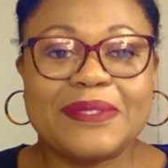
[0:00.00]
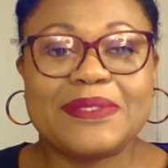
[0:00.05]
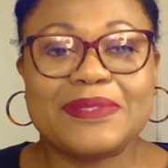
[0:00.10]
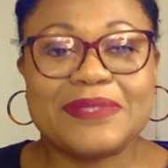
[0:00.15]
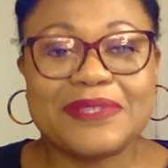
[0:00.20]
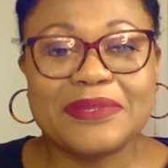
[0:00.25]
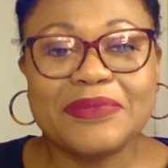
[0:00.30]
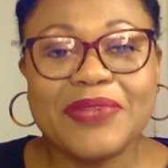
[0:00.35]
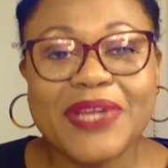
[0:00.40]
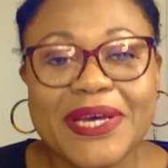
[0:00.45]

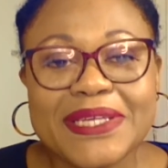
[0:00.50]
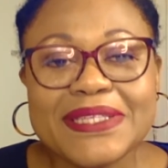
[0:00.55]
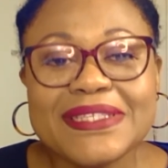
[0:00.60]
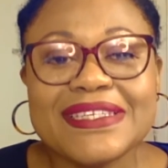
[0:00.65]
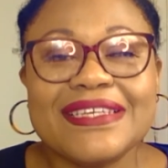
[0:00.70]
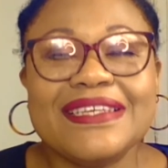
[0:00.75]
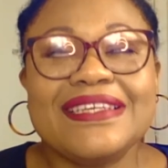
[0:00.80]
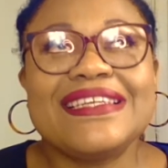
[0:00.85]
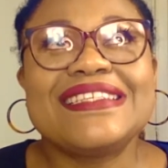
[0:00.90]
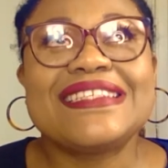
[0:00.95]

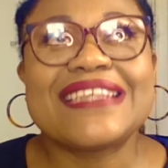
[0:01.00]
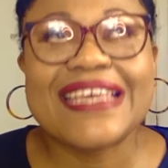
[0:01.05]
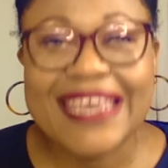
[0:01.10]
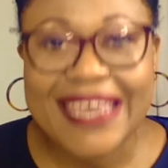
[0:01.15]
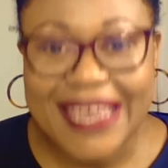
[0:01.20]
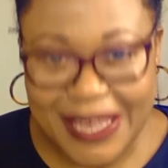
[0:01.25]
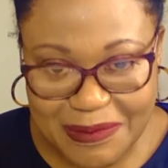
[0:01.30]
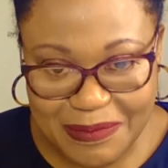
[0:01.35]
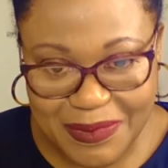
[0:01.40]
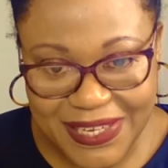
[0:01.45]
knighting is a
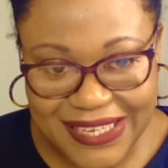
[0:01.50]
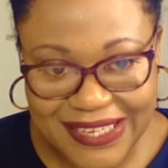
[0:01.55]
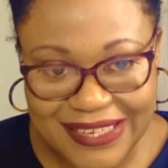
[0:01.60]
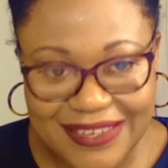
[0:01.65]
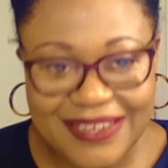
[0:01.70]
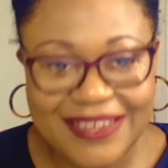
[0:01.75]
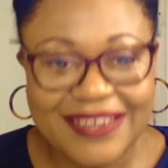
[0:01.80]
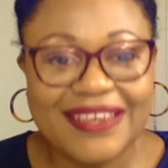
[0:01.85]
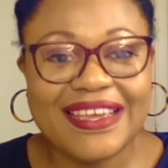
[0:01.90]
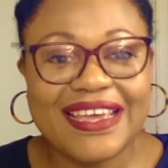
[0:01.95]

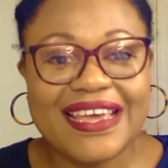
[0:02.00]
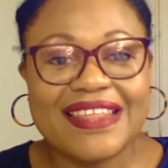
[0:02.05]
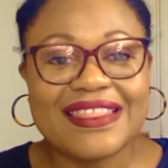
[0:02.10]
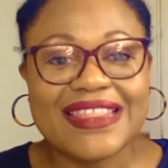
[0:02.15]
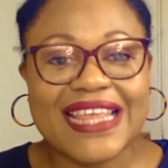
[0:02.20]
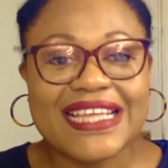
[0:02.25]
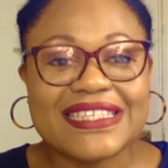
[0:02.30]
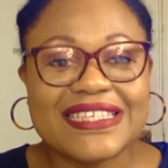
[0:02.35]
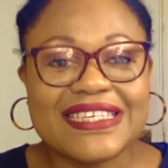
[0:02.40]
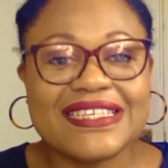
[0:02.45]
KBE, and
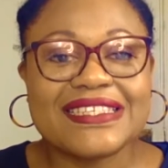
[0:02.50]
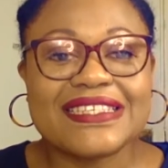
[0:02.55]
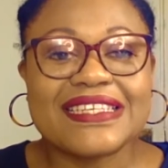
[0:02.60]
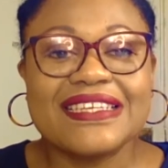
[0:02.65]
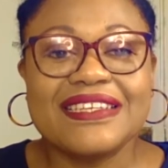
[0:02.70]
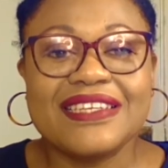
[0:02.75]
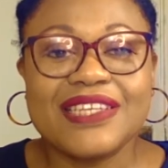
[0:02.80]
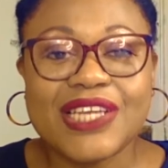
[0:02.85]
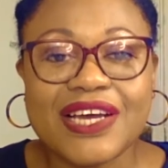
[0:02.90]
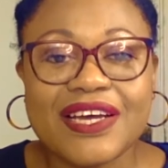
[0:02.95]
that is
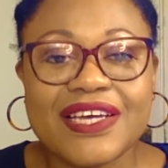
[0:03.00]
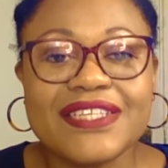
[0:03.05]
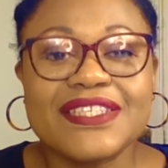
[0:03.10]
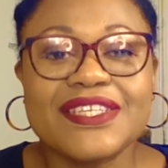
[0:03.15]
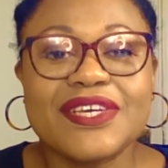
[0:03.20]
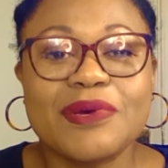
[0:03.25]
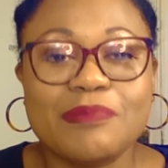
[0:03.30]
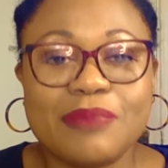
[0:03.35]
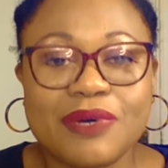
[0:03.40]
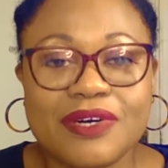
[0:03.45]
Knight
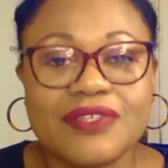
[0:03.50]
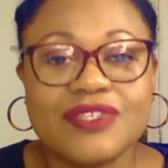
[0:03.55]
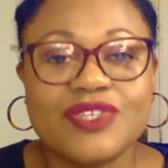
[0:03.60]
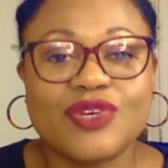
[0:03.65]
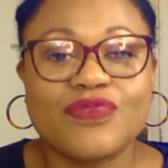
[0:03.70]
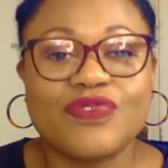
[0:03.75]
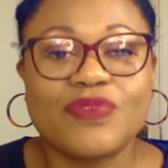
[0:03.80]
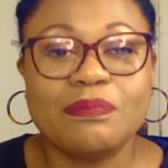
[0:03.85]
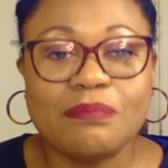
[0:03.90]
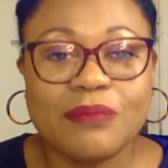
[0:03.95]
Command
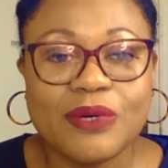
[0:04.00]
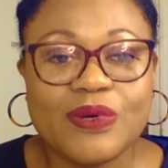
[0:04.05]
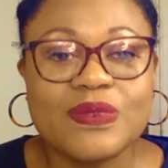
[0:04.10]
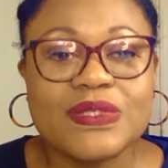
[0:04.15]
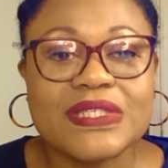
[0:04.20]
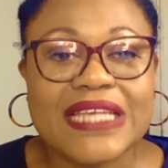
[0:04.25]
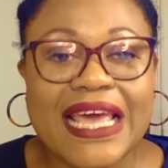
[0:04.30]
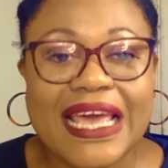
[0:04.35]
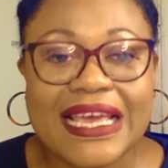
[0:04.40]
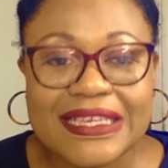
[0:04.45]
of the
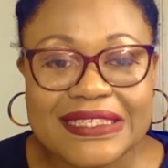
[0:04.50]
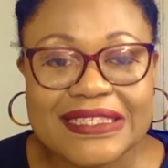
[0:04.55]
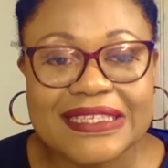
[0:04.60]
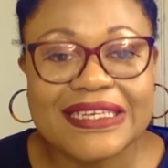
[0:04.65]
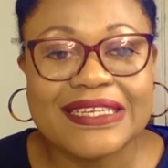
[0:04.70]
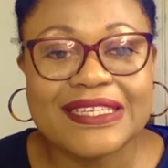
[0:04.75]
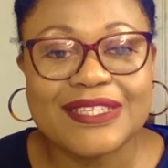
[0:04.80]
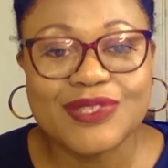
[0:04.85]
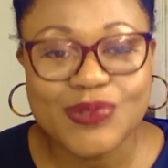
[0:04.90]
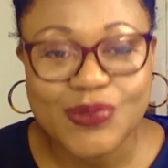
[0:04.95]
Most
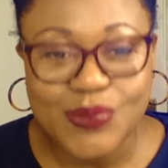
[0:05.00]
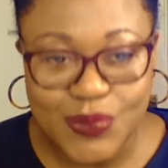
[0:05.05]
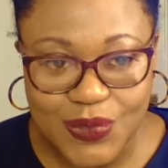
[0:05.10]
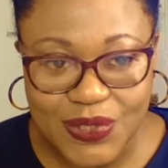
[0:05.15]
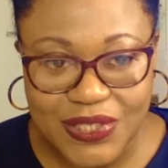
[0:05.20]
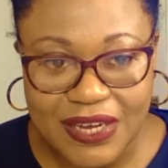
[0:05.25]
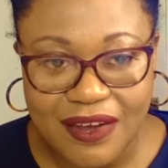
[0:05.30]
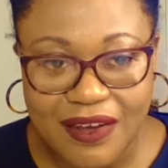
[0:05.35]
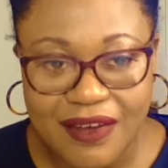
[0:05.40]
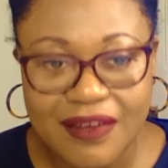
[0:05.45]
Excellent
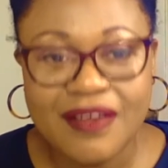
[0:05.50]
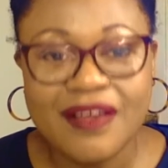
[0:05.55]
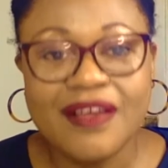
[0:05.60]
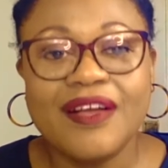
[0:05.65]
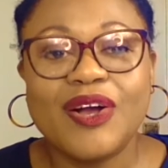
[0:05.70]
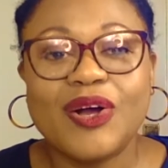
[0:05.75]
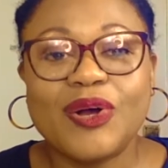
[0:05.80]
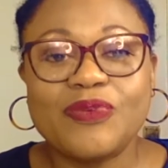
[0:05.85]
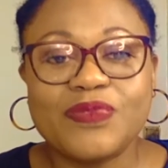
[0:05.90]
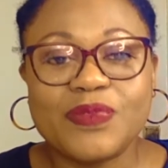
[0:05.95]
Order
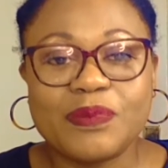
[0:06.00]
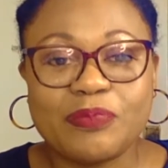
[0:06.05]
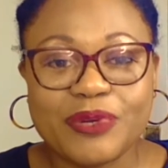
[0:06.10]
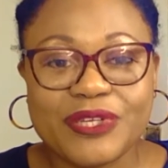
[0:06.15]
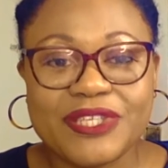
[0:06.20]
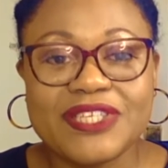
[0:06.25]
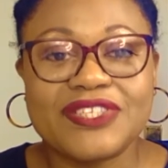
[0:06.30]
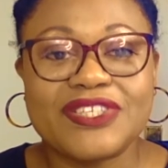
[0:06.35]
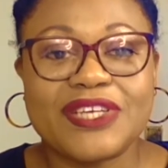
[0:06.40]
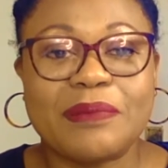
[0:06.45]
of the
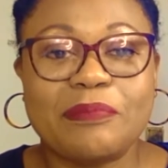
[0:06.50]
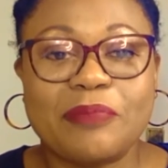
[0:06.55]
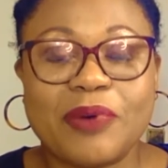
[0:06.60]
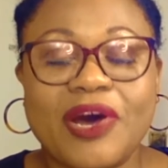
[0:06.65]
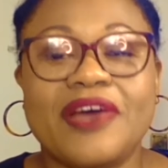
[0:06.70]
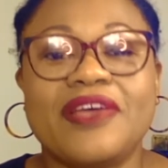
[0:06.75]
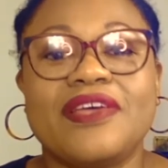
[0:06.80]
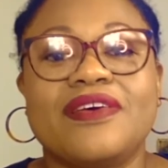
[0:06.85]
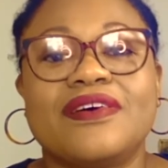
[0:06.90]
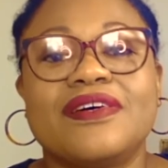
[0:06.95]
British
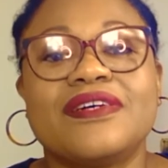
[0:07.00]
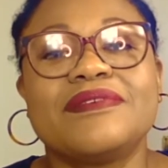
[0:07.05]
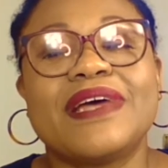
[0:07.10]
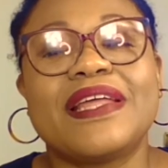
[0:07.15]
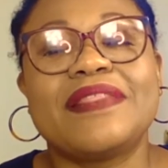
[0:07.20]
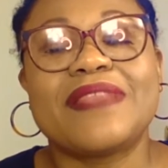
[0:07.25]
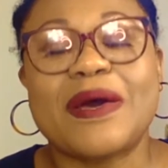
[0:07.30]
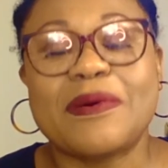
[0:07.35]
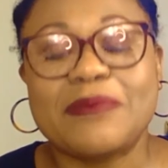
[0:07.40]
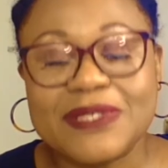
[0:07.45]
Empire.
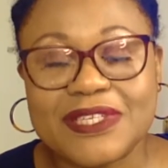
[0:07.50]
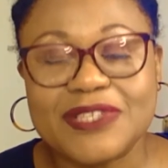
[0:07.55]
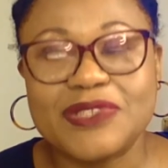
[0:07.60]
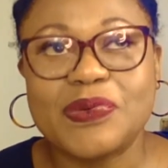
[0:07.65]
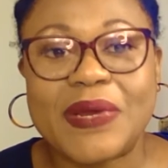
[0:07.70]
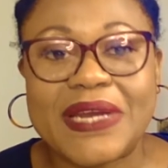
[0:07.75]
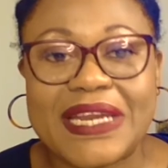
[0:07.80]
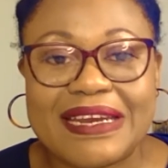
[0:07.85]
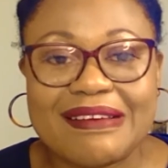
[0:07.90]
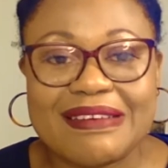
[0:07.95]
And that was in
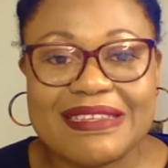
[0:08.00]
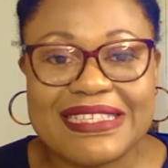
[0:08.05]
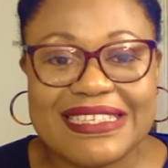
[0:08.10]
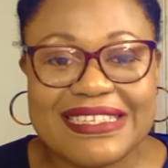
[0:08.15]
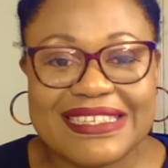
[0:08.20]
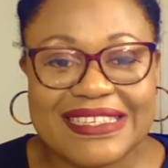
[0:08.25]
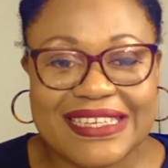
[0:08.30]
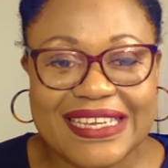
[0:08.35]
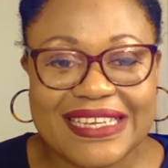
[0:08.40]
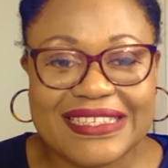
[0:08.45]
2019,
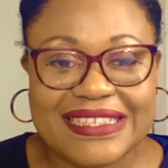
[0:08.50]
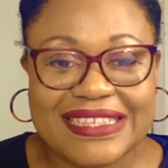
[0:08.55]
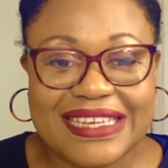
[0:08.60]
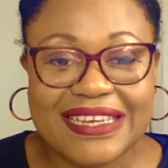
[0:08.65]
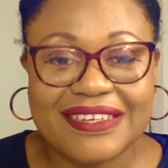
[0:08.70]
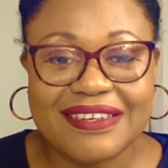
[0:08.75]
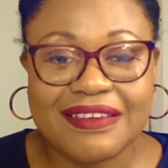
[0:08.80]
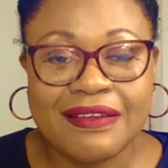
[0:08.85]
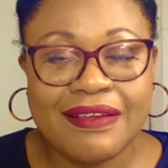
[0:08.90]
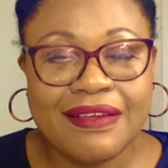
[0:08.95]
as I
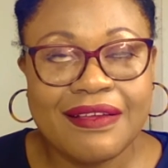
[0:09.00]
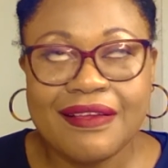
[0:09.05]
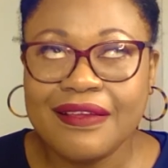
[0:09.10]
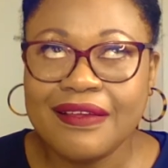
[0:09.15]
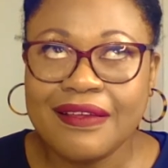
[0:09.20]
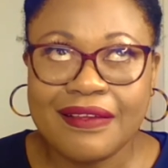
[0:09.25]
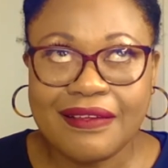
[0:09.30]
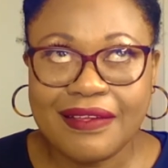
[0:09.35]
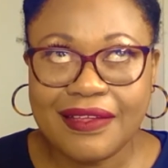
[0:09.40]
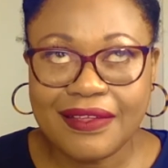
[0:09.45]
said.
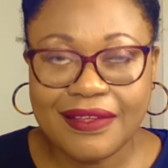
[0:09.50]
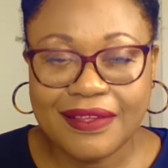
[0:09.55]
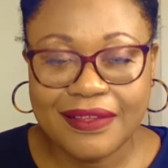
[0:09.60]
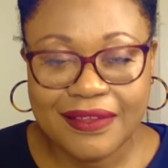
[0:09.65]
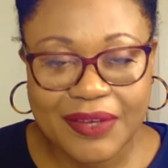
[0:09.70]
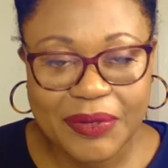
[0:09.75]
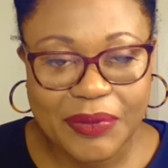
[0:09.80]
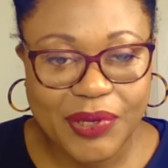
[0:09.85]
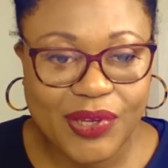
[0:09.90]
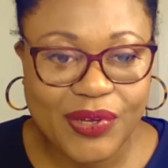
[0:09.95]

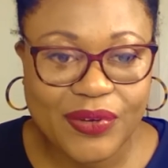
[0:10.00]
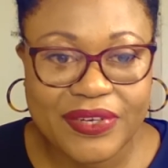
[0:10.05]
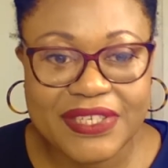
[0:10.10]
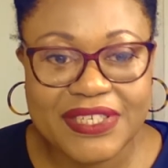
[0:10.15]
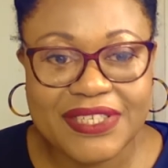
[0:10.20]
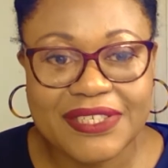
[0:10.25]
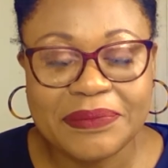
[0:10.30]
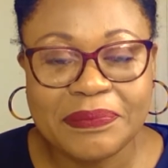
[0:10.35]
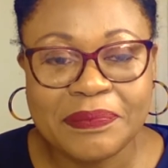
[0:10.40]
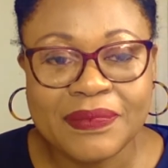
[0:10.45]

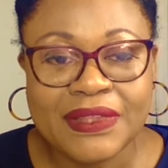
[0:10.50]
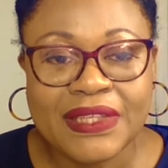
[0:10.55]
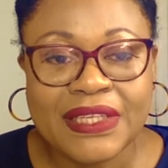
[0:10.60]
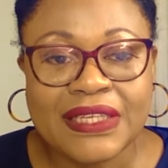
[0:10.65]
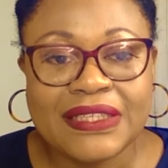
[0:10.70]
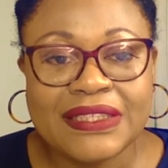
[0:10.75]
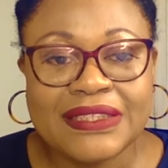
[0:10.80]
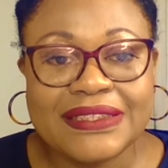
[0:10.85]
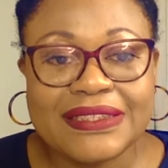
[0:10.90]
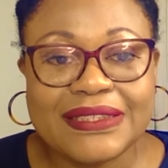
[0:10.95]
Gosh.
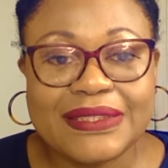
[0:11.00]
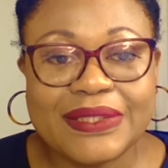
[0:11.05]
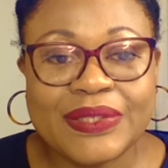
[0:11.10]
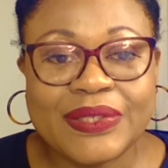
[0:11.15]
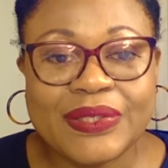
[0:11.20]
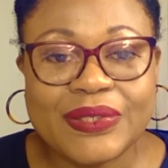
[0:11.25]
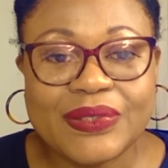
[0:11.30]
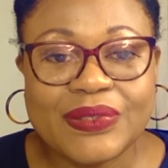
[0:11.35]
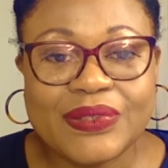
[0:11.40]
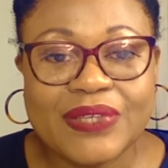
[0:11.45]

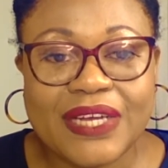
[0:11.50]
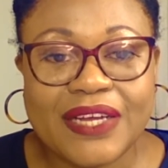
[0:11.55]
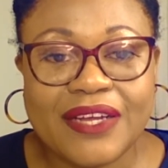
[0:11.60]
So